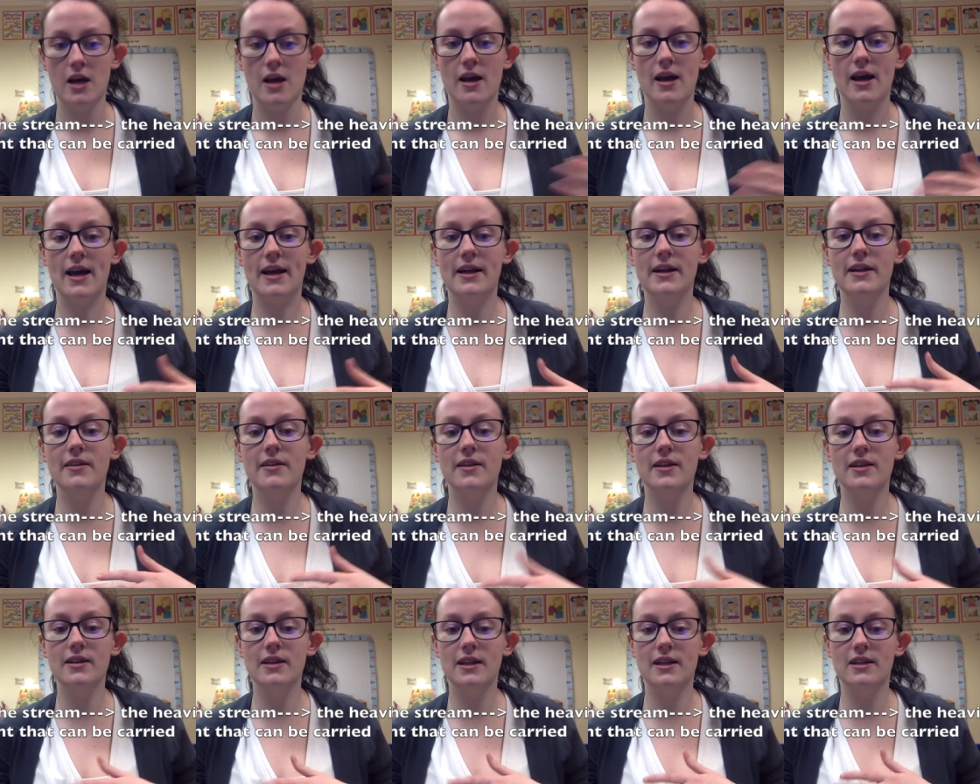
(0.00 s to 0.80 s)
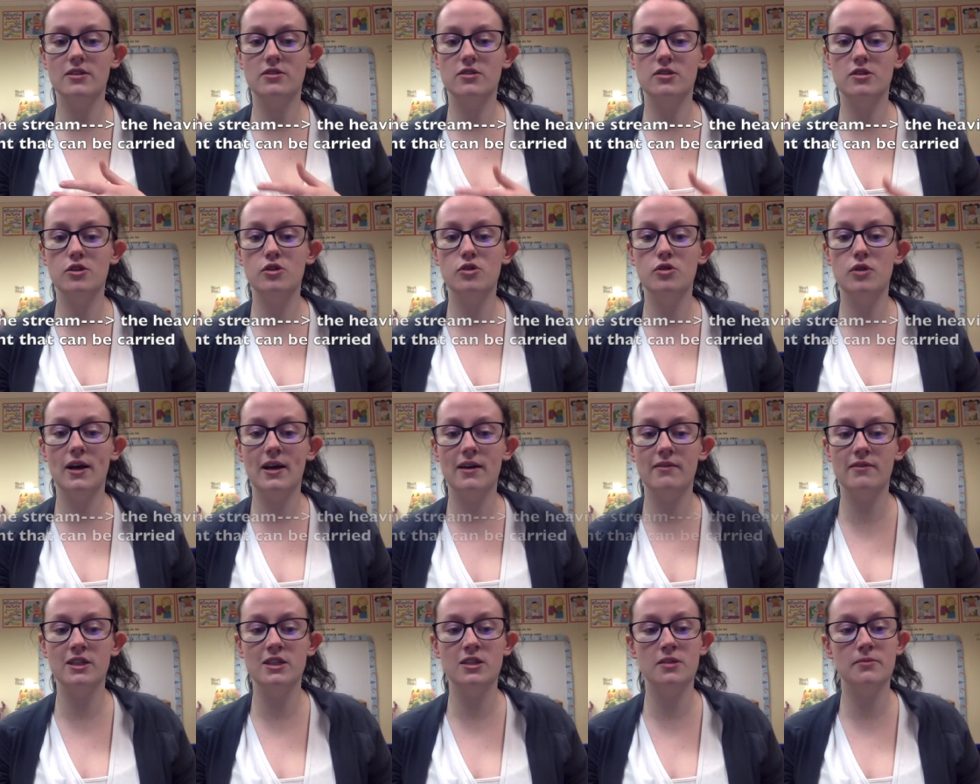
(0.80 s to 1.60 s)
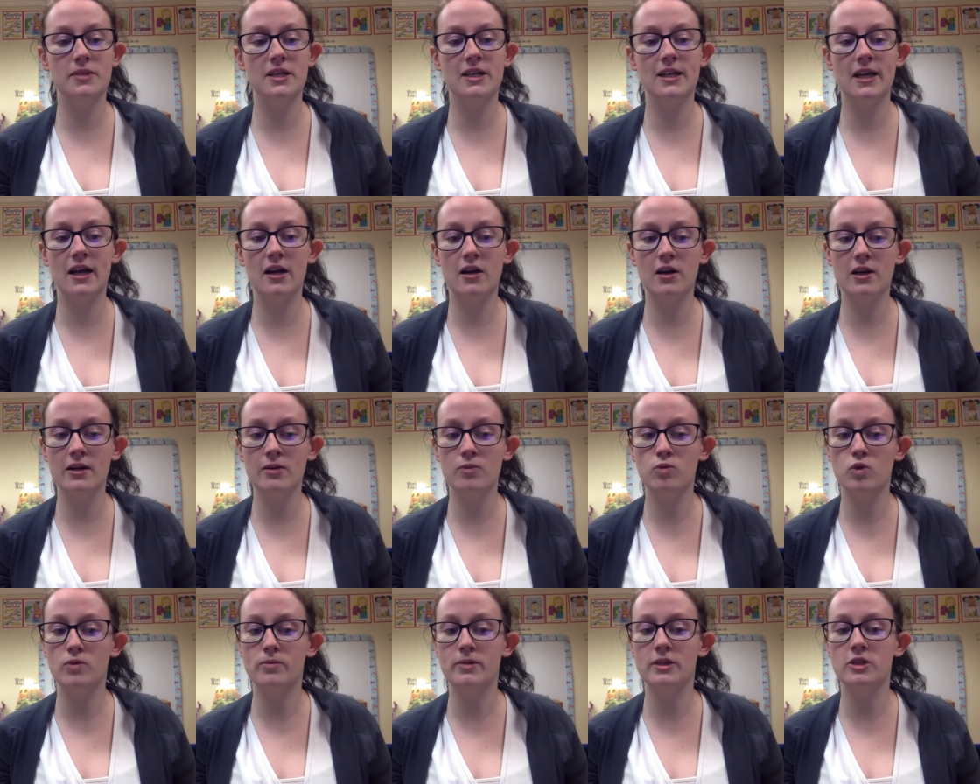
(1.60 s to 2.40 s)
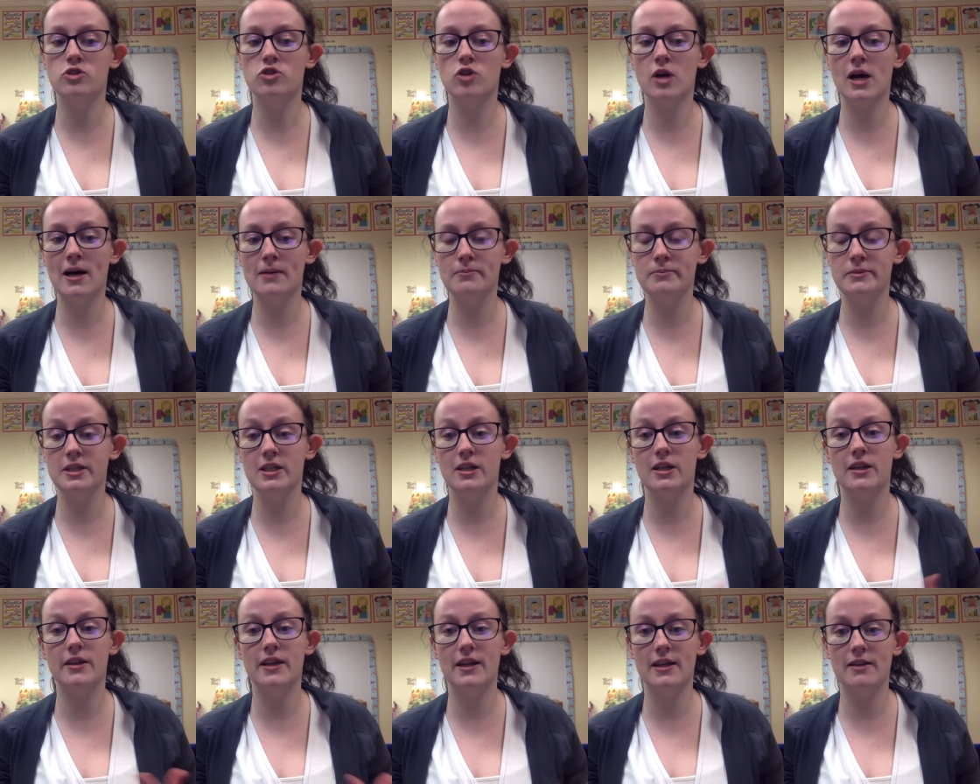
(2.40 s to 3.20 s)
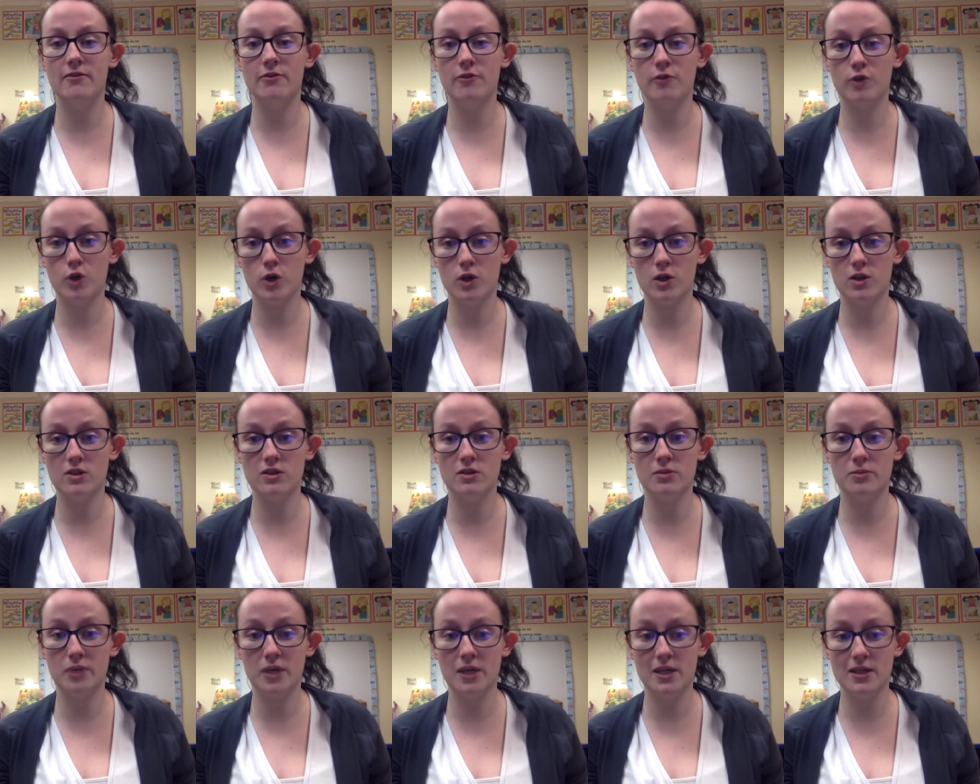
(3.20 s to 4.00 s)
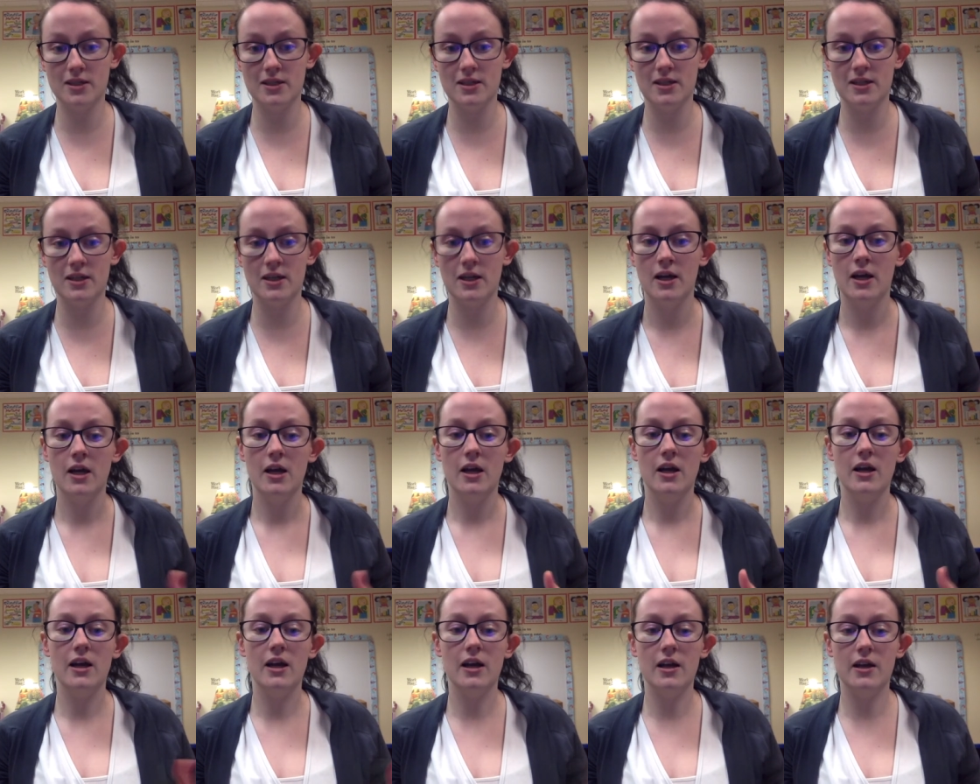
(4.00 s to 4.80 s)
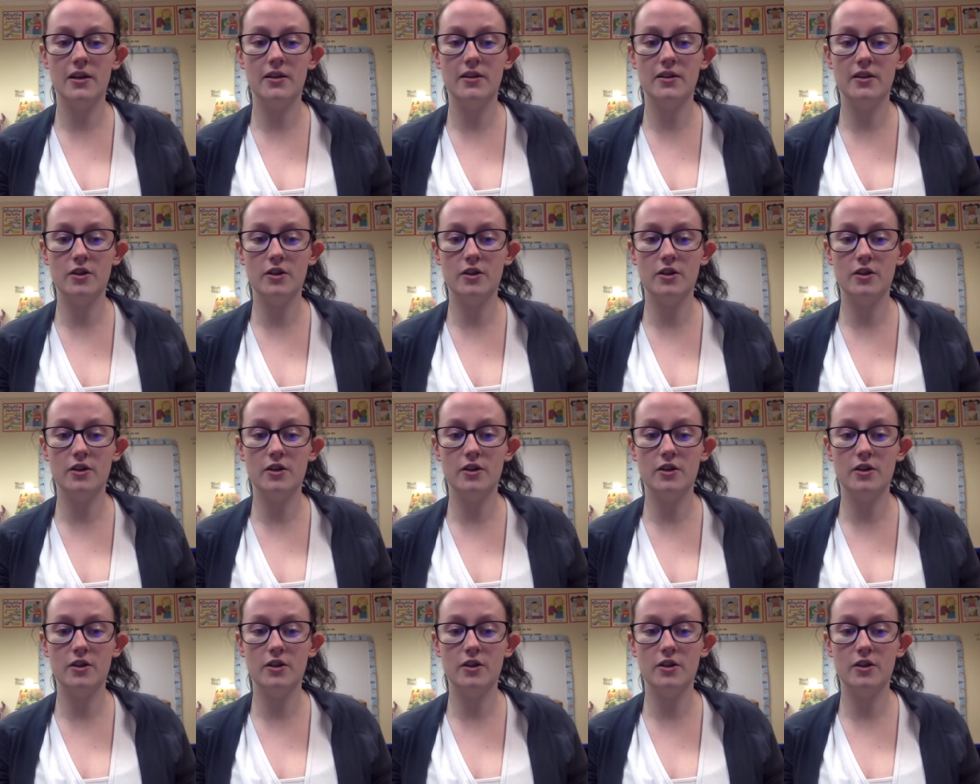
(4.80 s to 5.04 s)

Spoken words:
Anything that is too heavy to be carried will be dropped and therefore deposited in the